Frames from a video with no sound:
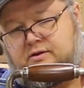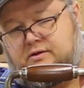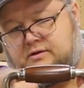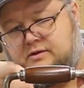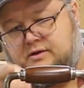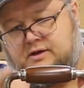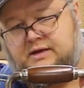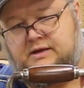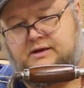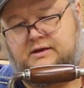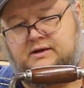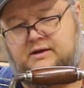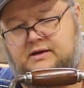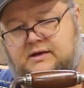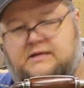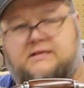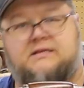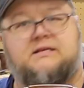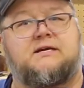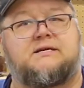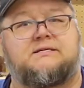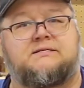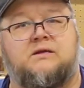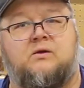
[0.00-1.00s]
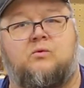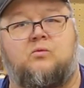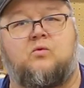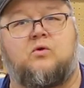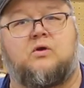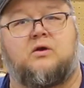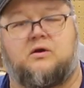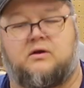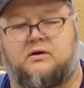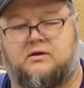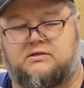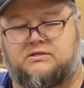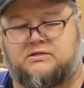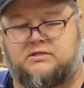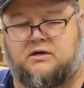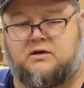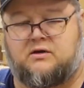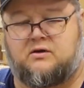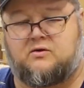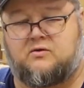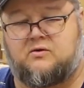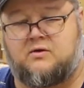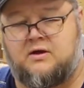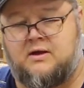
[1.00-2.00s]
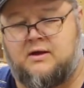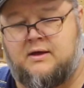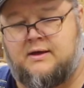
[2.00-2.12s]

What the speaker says: It doesn't work. So,